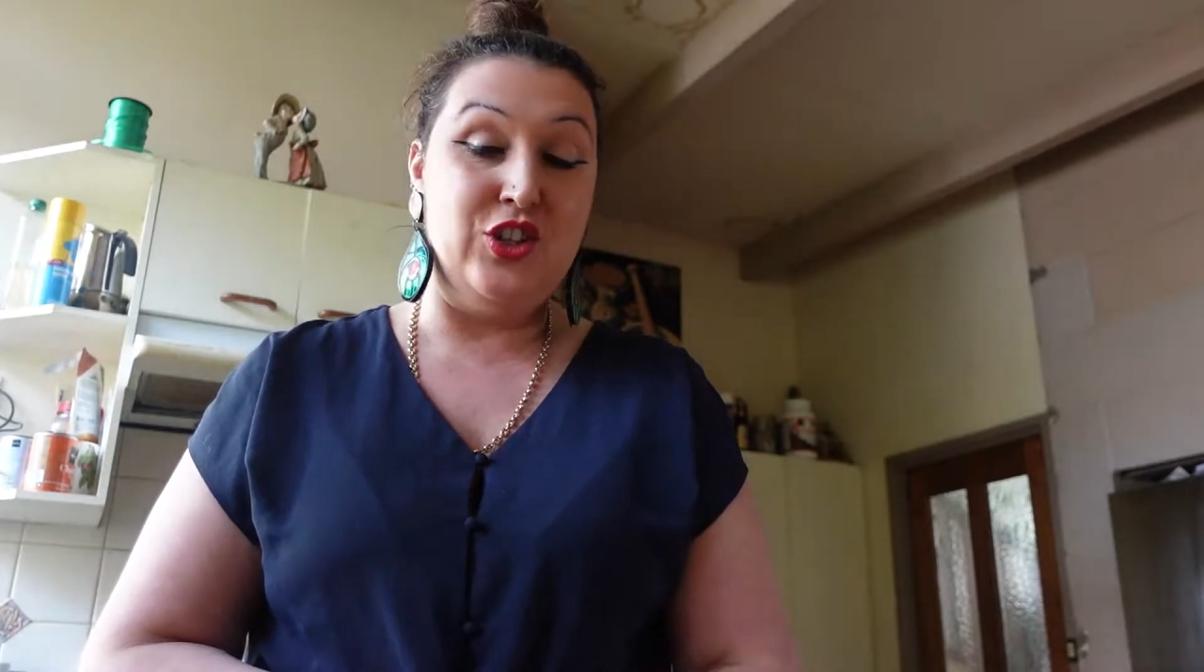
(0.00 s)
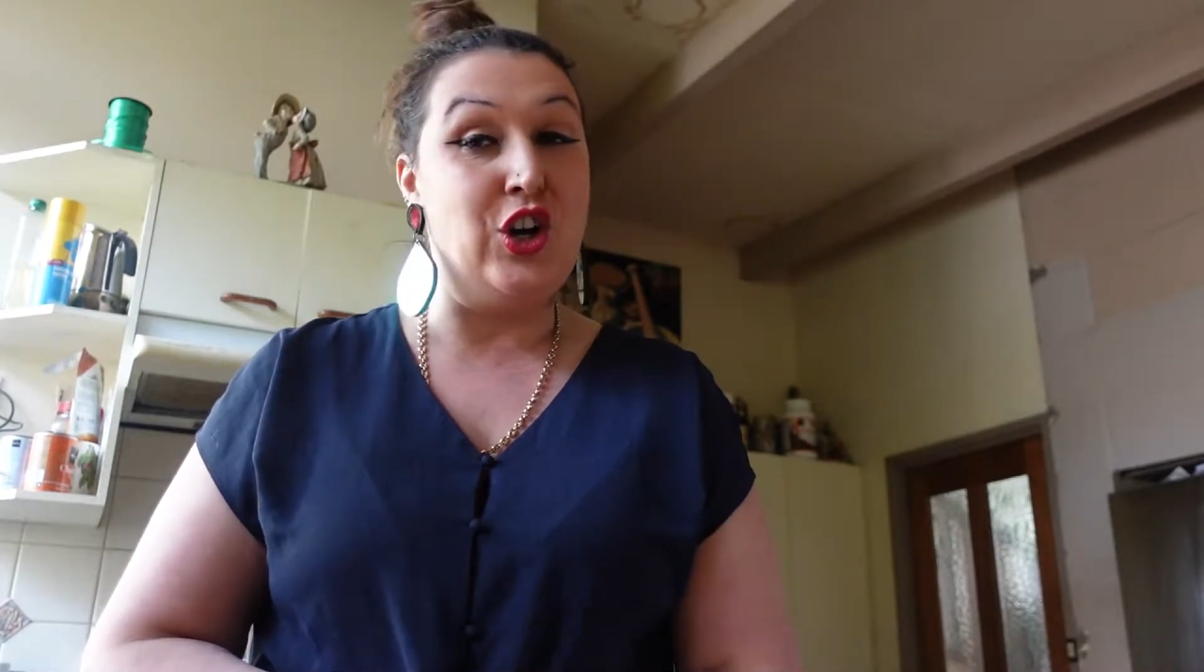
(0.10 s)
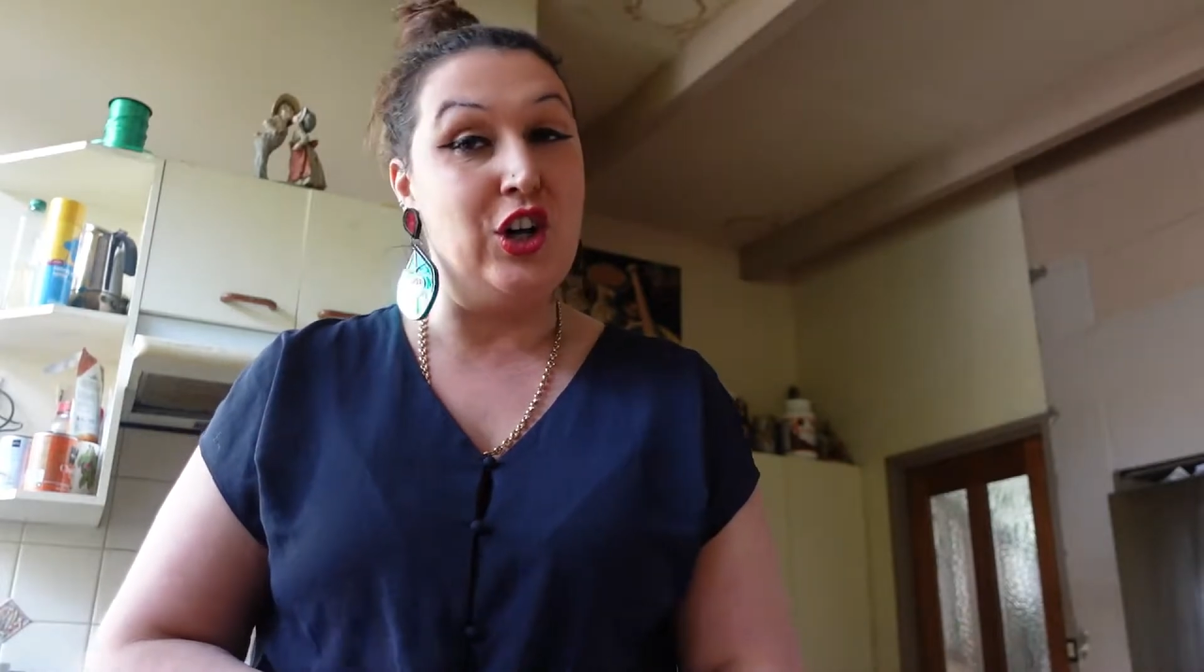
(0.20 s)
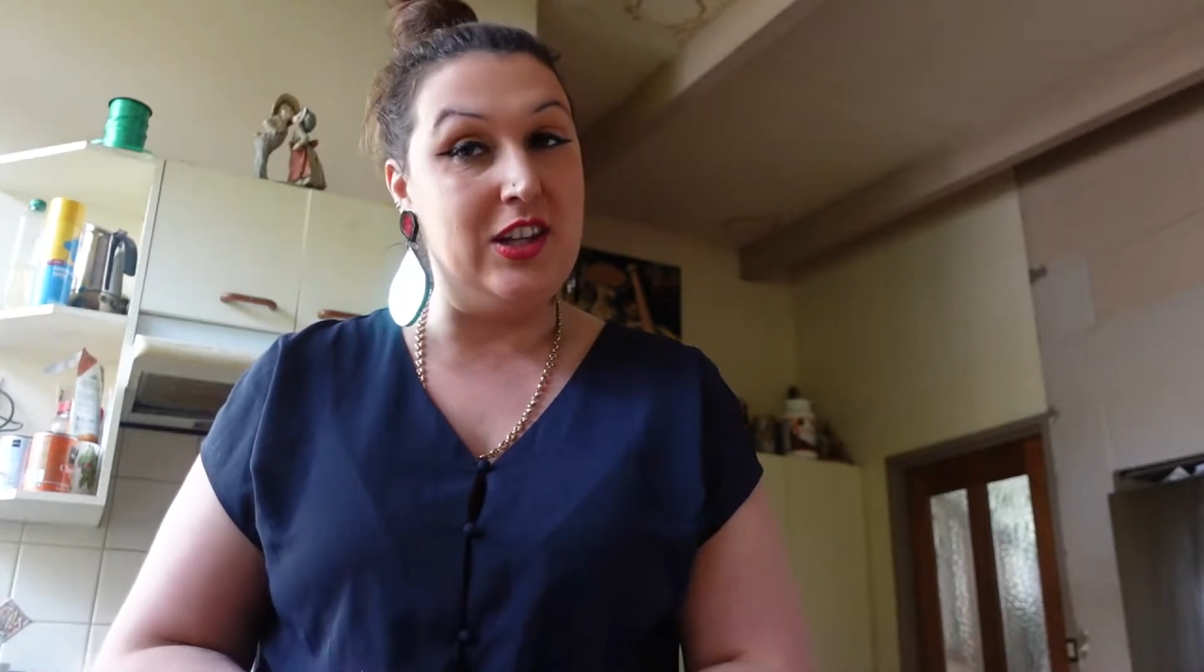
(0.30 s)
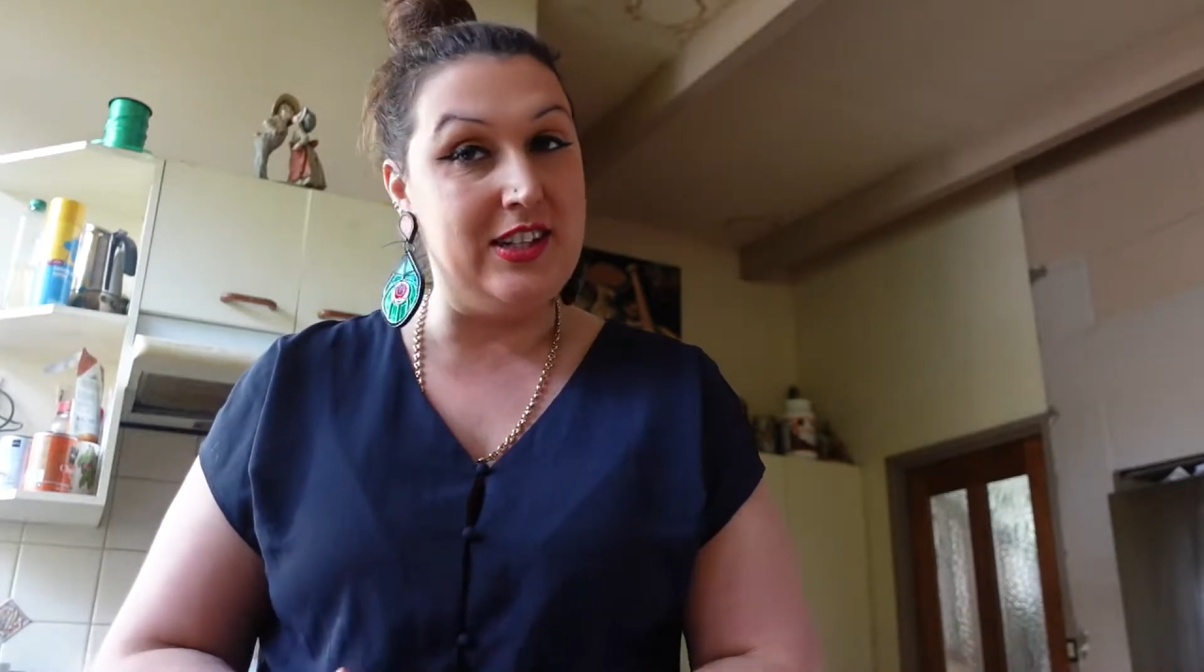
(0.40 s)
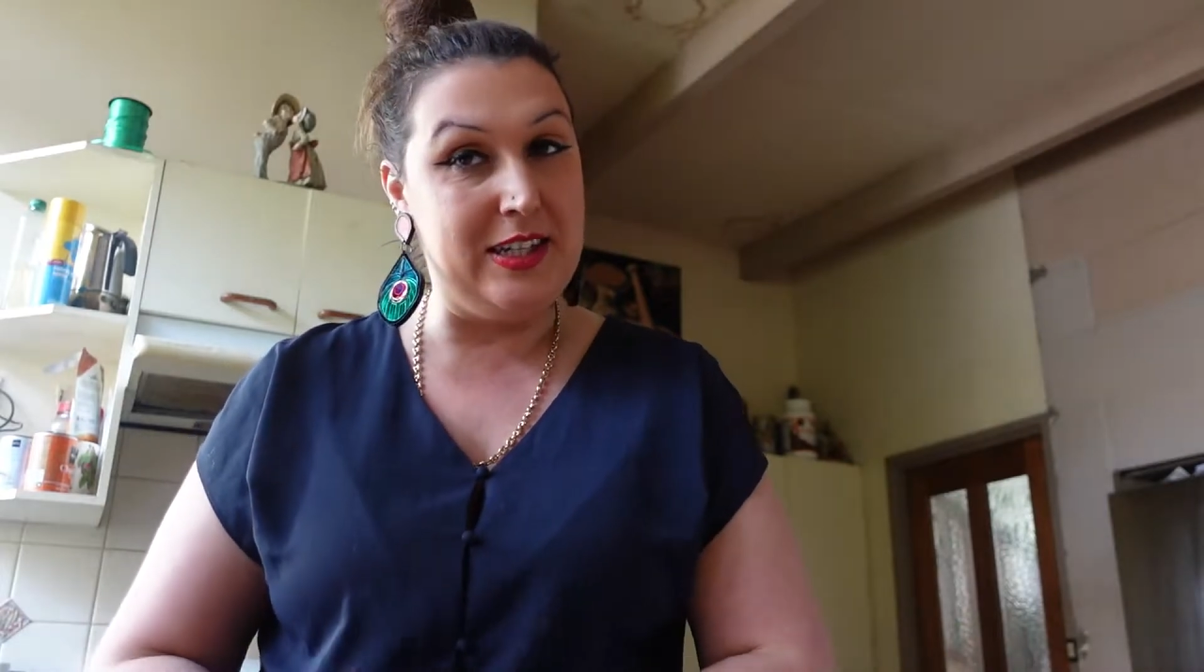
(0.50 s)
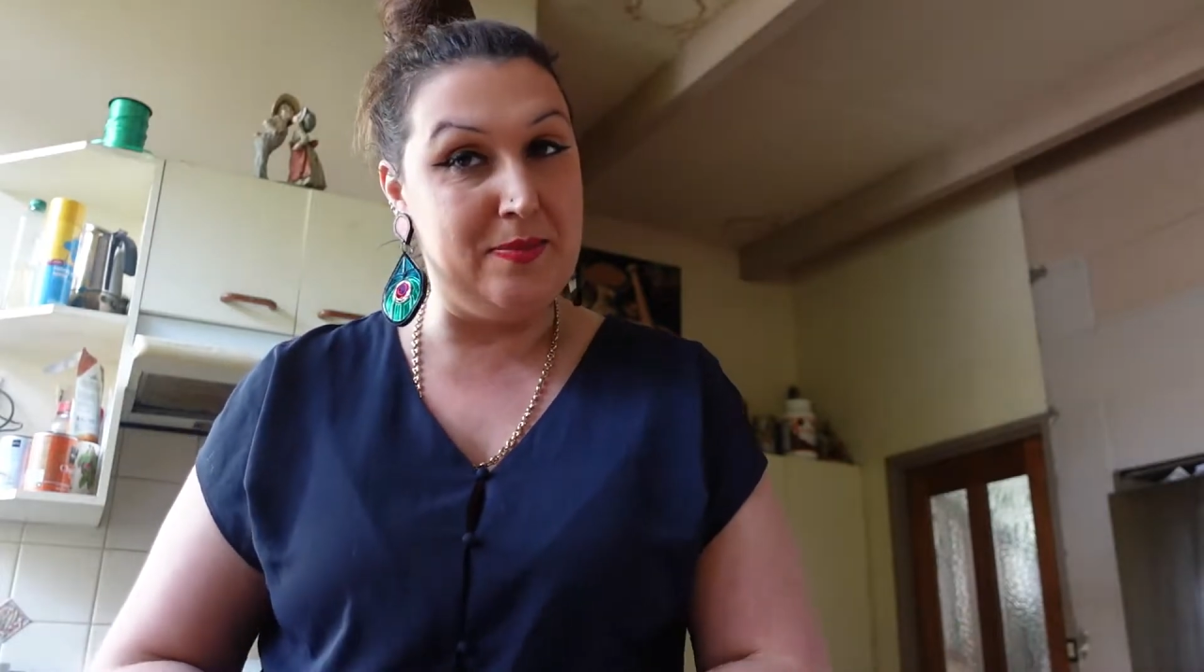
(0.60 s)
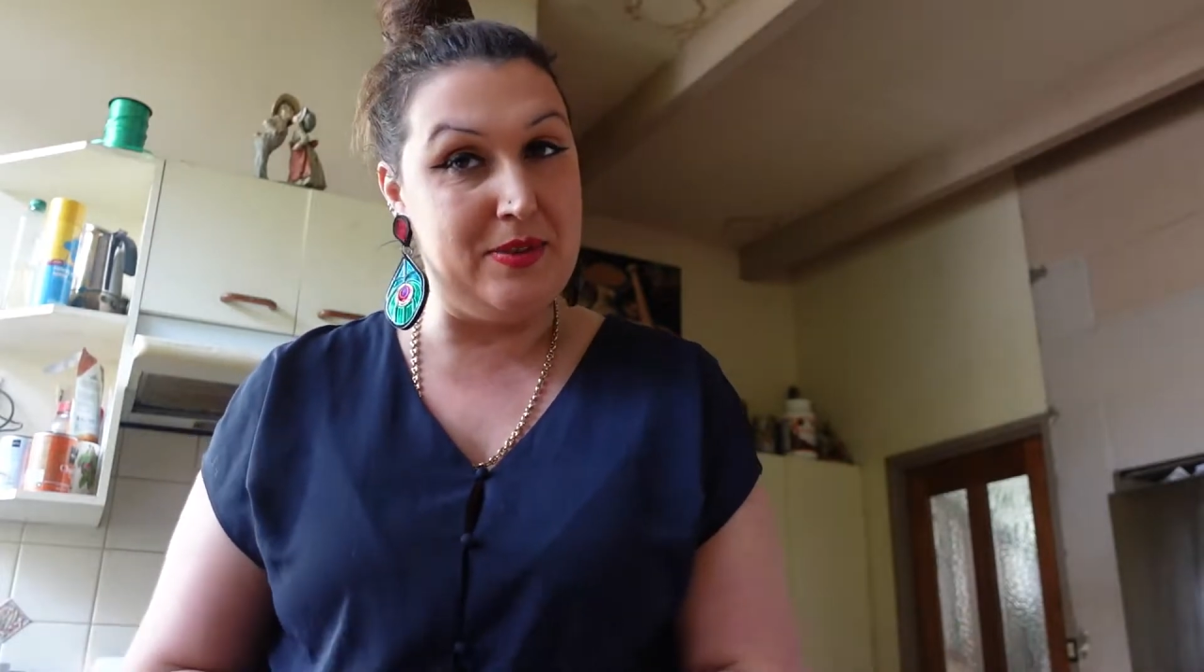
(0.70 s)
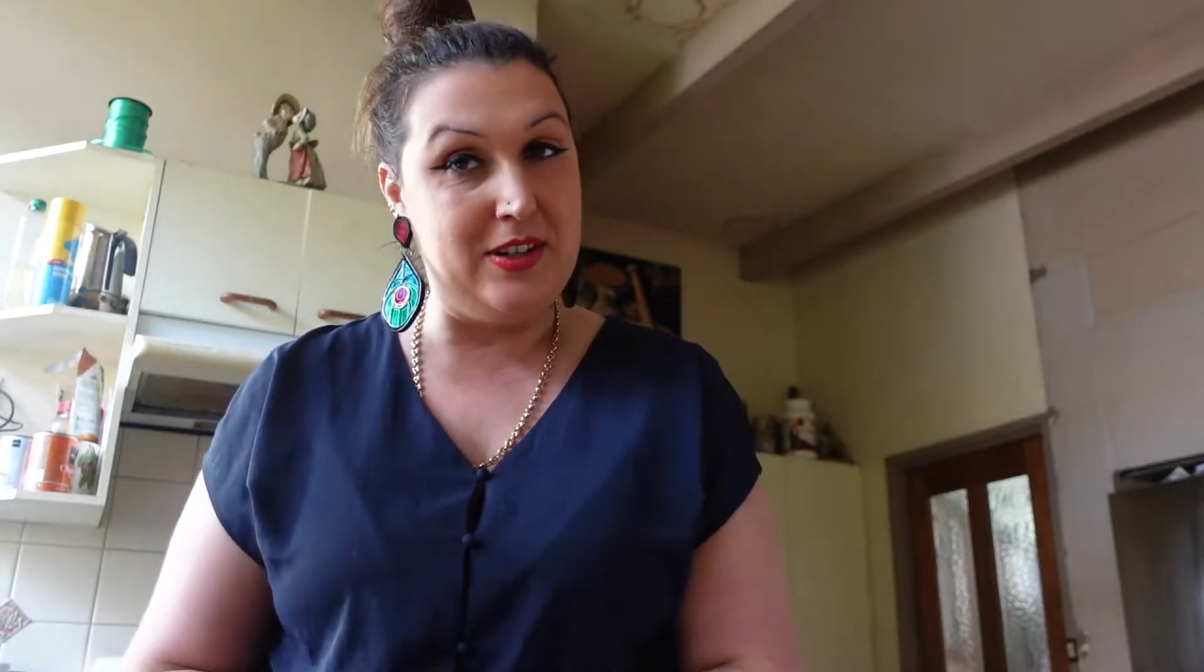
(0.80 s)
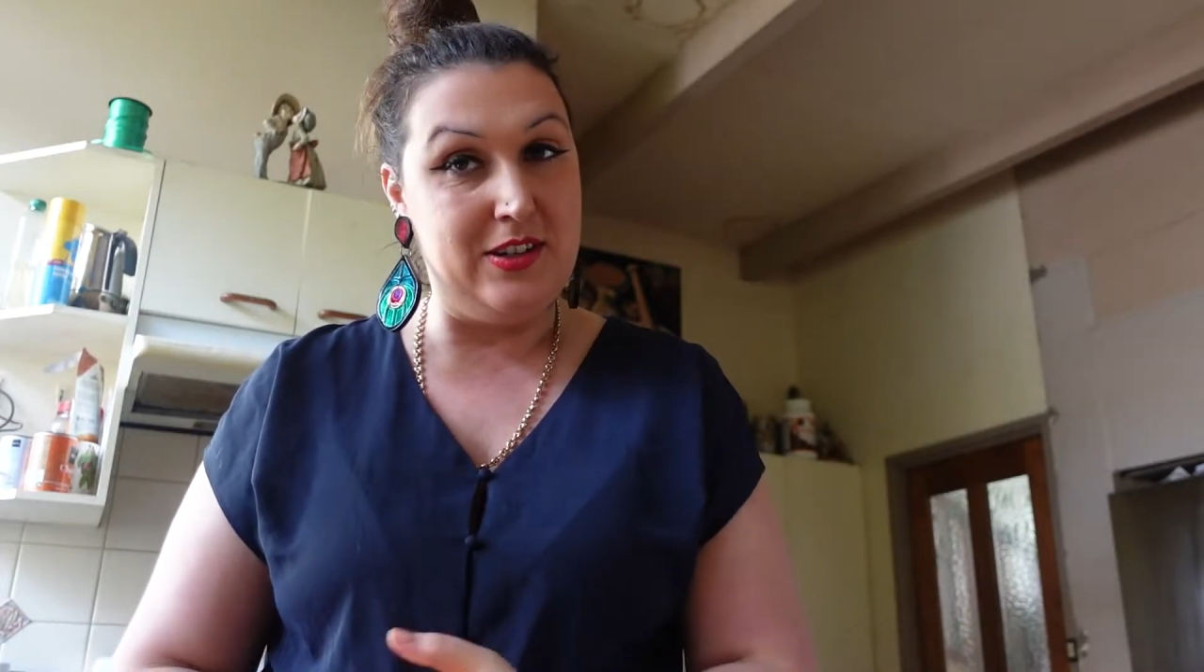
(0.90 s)
chocolate
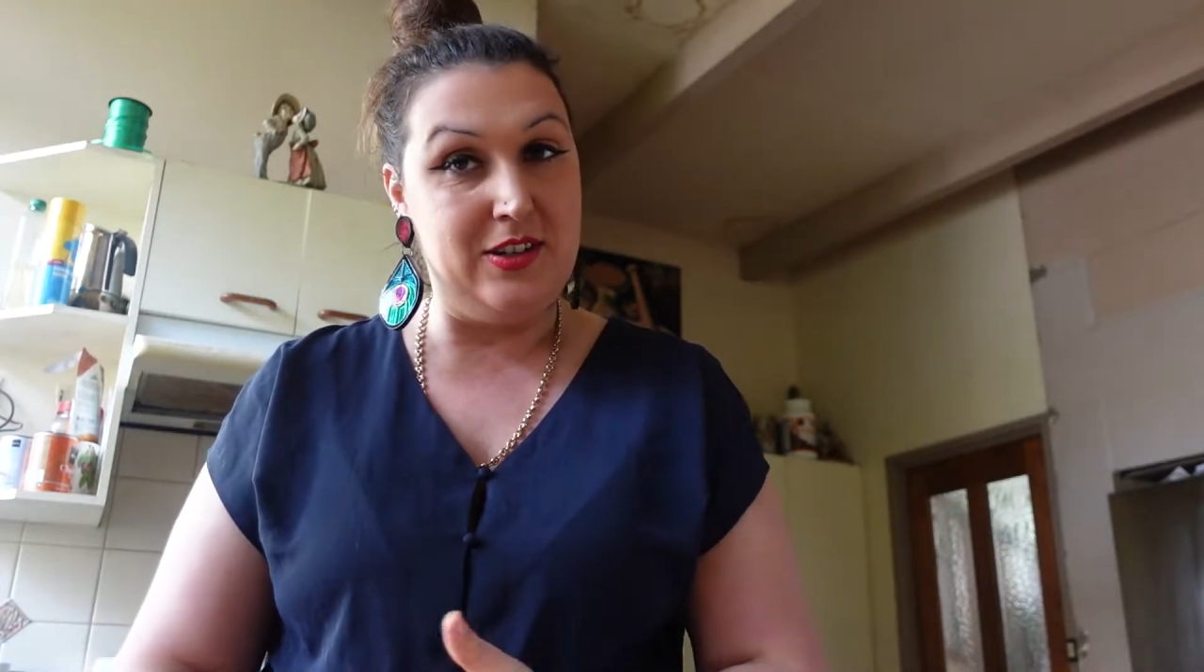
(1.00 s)
dipped